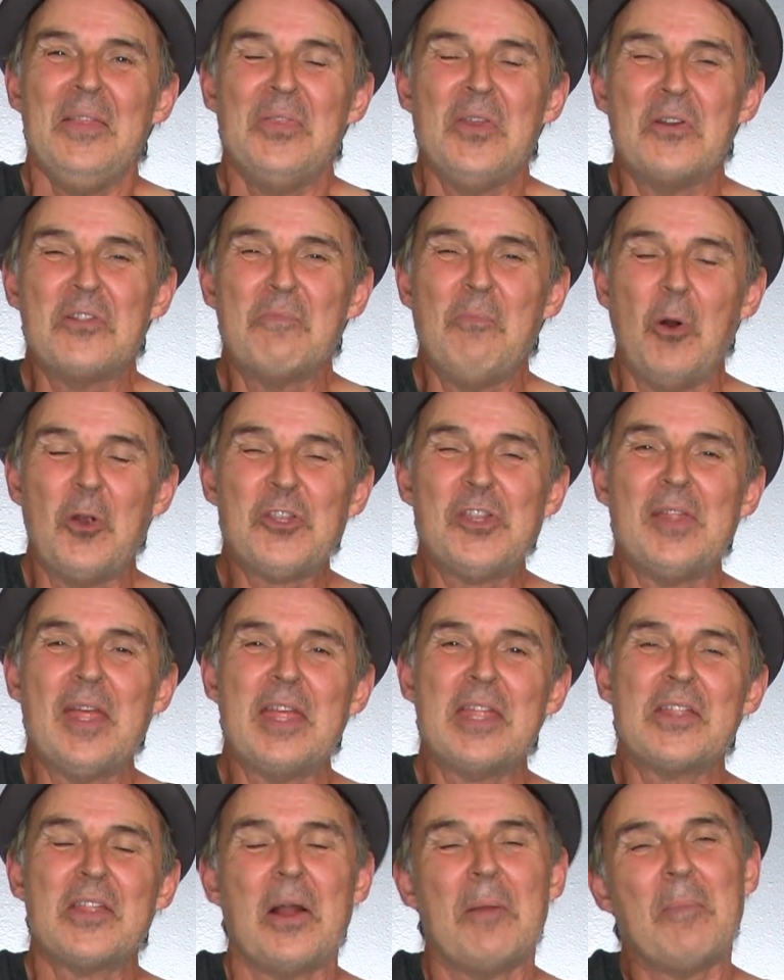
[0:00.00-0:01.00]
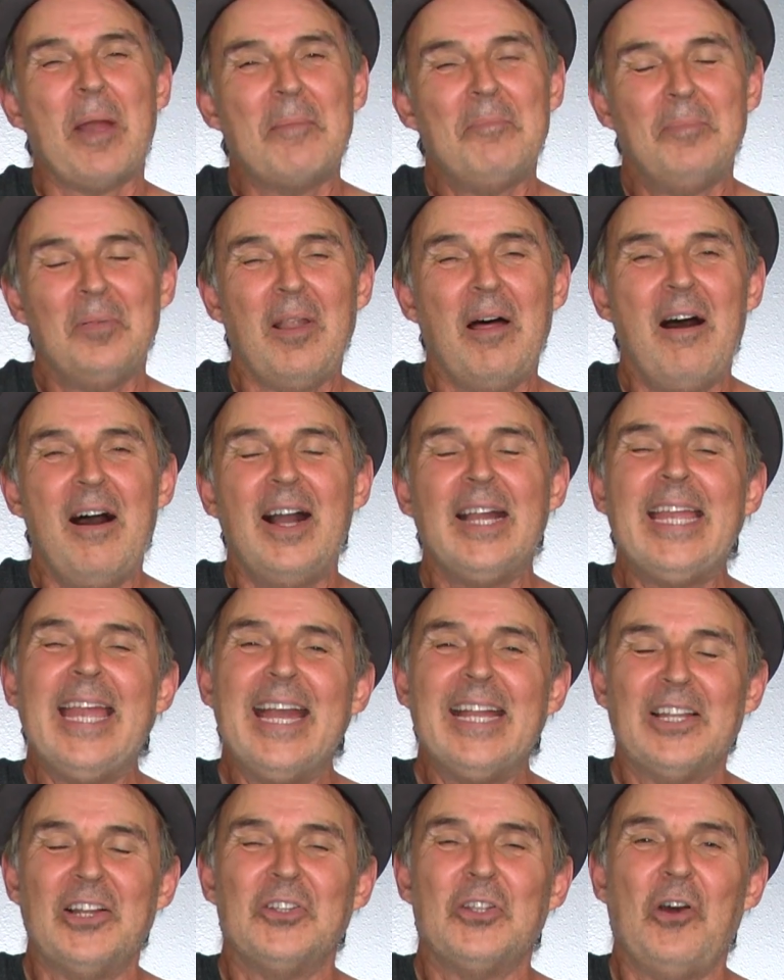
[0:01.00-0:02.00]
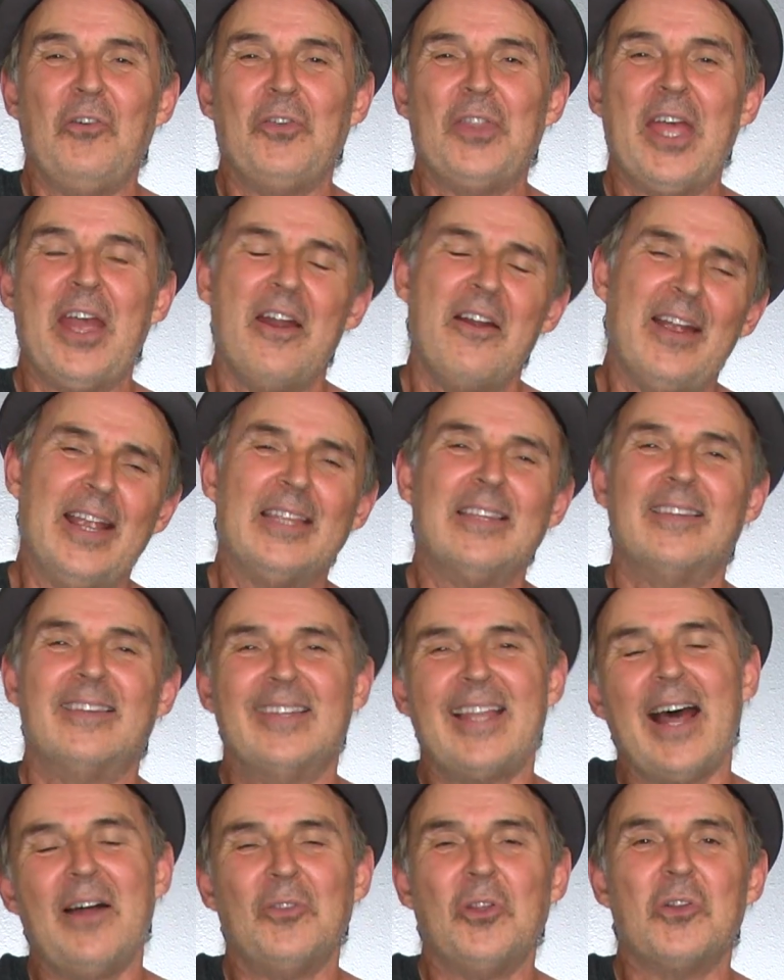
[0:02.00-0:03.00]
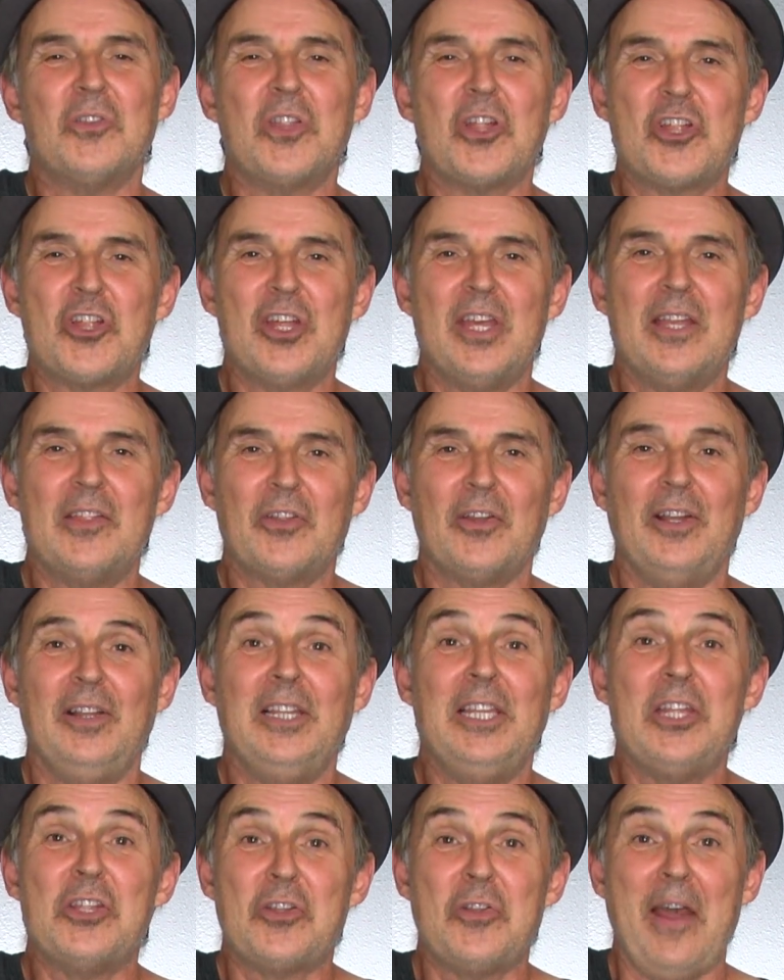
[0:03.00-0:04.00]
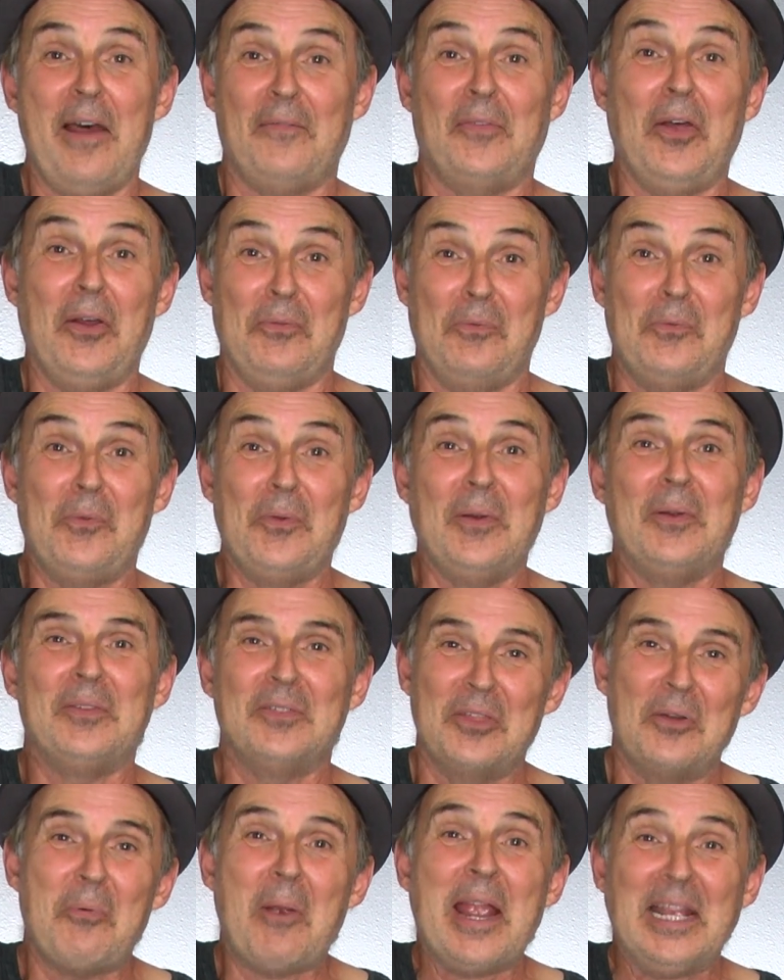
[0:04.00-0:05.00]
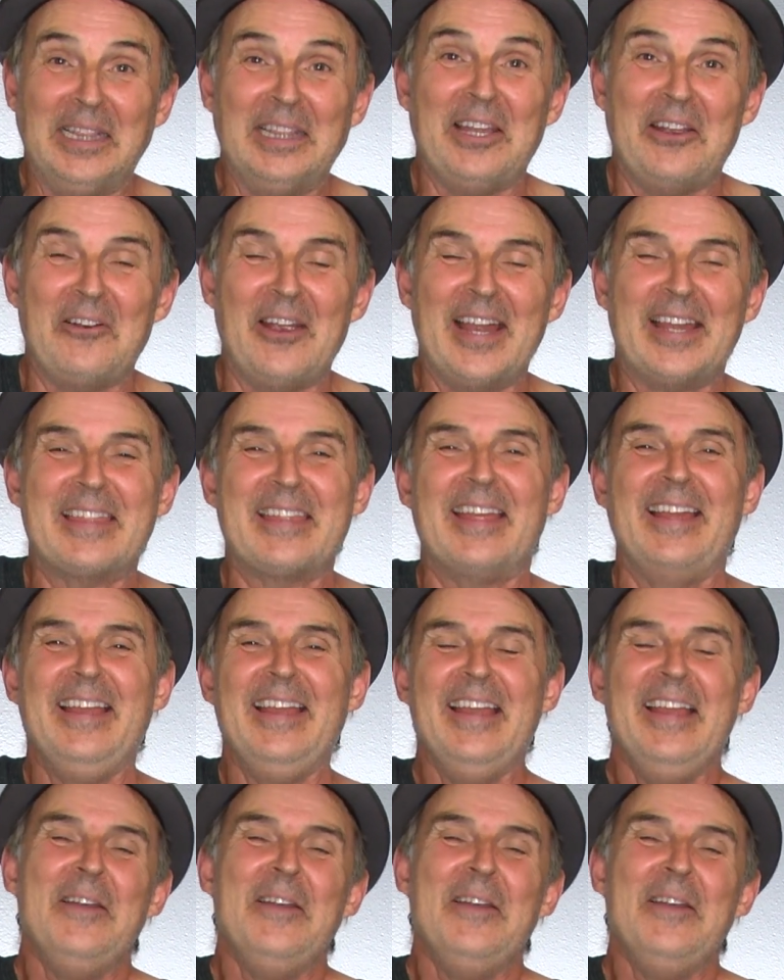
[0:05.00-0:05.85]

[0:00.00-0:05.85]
There's more to this on my blog. Head on over there and download the sheet so at least you have the, the right lyrics.